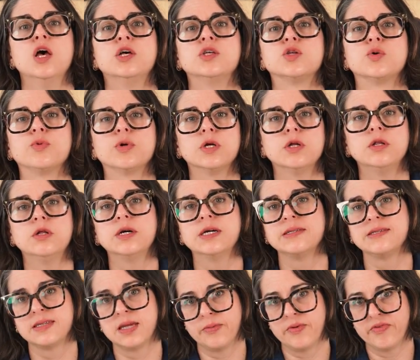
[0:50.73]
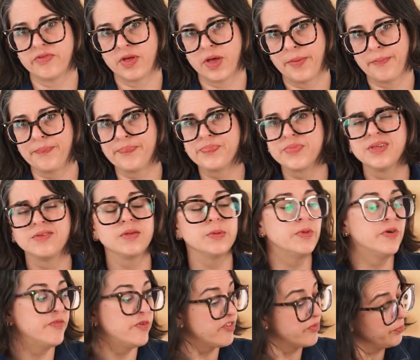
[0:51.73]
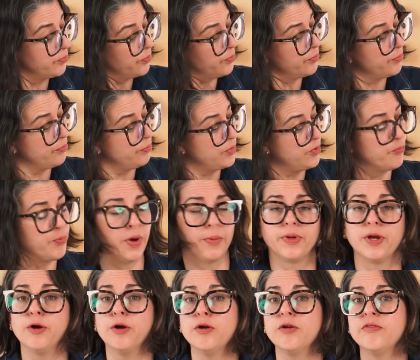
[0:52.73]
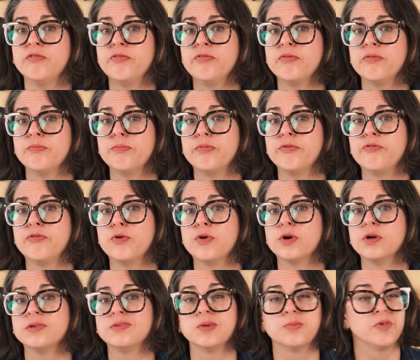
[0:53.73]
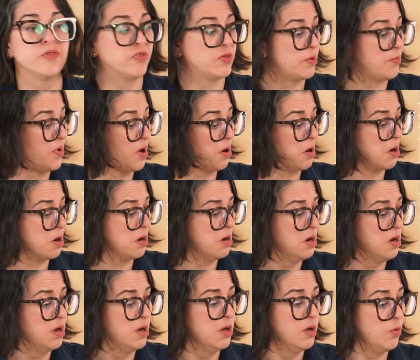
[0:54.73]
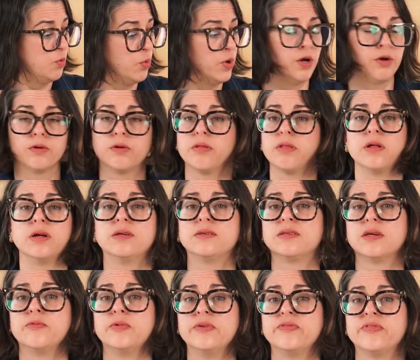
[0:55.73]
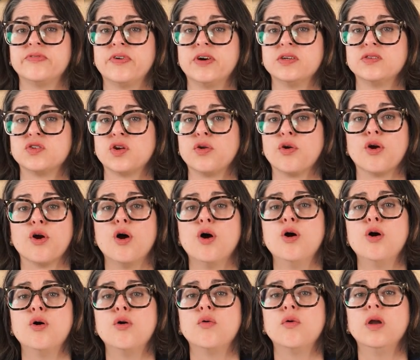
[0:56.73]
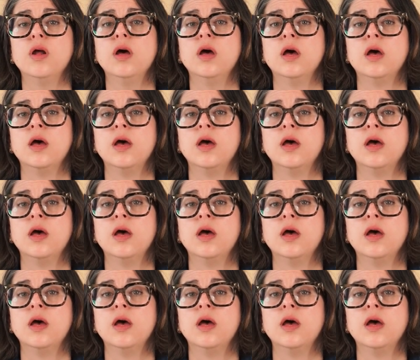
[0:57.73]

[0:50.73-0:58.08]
So we're going to look at some of them. Some of them you've probably heard of before. Some of them are weird things that we've devised on our own.